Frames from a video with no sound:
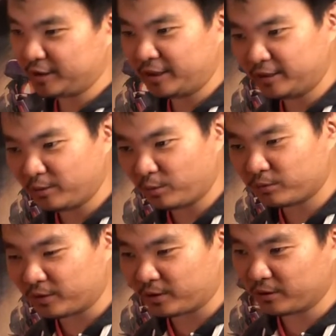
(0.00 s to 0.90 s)
taken
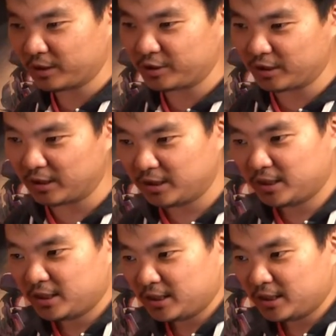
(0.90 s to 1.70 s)
over, or let's say